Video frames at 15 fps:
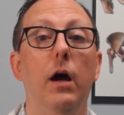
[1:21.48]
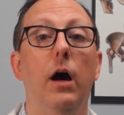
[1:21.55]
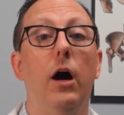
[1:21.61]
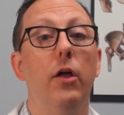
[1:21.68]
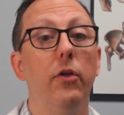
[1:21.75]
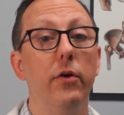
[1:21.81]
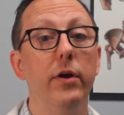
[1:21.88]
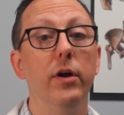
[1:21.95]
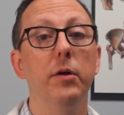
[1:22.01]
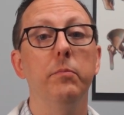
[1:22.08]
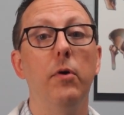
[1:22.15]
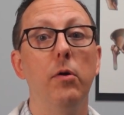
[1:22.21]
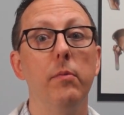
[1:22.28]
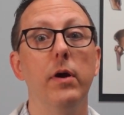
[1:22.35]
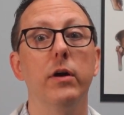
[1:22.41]
Although hearing
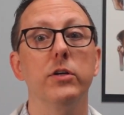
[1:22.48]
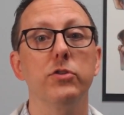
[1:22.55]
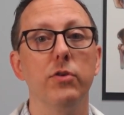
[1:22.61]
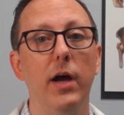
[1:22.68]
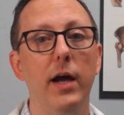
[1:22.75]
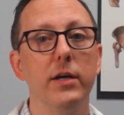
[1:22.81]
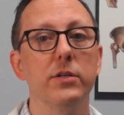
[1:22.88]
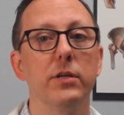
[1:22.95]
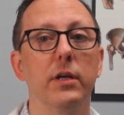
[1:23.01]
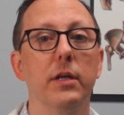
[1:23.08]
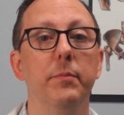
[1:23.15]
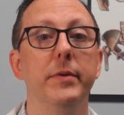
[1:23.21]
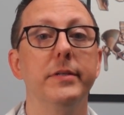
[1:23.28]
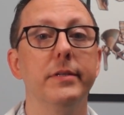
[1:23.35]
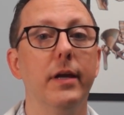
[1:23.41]
bone marrow extraction
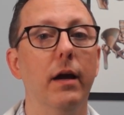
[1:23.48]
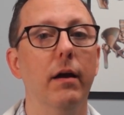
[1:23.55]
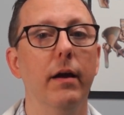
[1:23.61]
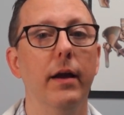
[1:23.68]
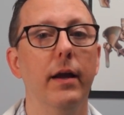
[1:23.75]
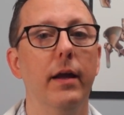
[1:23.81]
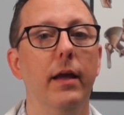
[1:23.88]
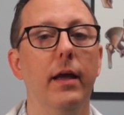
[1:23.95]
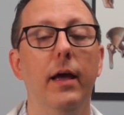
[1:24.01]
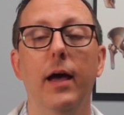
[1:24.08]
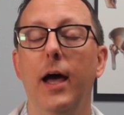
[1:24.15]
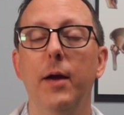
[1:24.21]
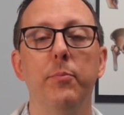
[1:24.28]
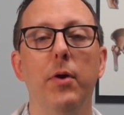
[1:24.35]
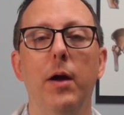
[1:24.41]
can be scary,
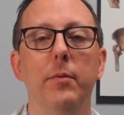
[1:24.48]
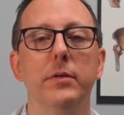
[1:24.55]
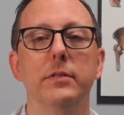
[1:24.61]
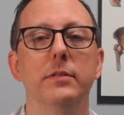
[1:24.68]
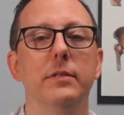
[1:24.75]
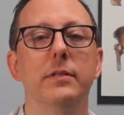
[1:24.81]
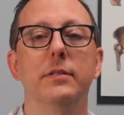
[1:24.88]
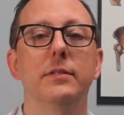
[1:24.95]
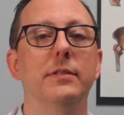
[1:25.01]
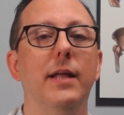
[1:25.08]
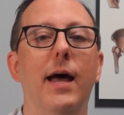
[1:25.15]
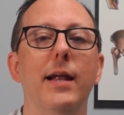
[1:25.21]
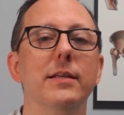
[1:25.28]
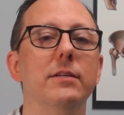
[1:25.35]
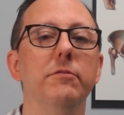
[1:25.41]
I promise, this is
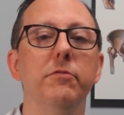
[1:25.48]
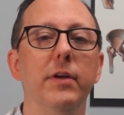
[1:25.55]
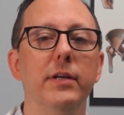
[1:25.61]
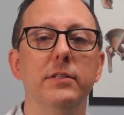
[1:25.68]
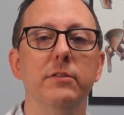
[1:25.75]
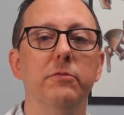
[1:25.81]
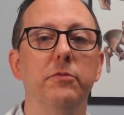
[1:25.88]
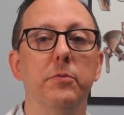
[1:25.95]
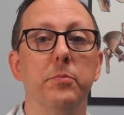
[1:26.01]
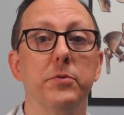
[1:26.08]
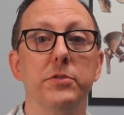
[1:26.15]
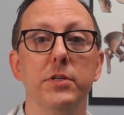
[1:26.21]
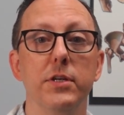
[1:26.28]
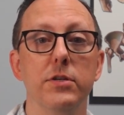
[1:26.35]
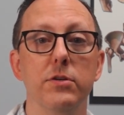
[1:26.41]
not as invasive a
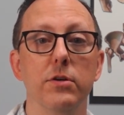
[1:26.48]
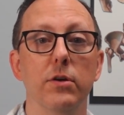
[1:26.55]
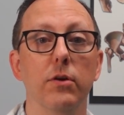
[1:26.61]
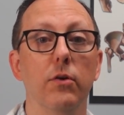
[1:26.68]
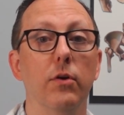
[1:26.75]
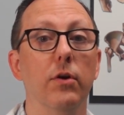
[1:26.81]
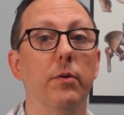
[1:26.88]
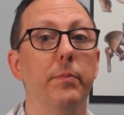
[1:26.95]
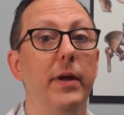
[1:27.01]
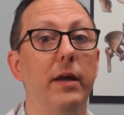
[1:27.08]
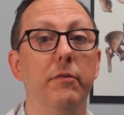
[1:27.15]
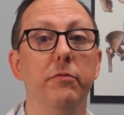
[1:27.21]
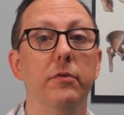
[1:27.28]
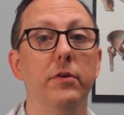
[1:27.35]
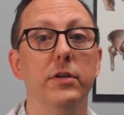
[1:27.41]
procedure or
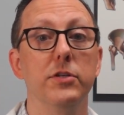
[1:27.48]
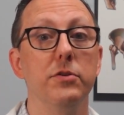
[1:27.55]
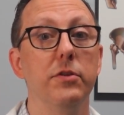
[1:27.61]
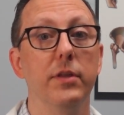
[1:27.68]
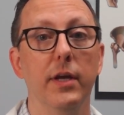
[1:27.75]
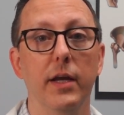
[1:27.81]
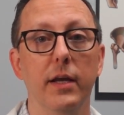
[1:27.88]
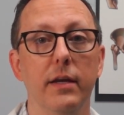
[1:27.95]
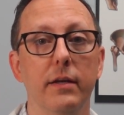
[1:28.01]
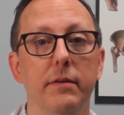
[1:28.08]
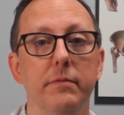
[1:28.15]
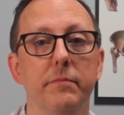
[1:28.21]
painful as you think.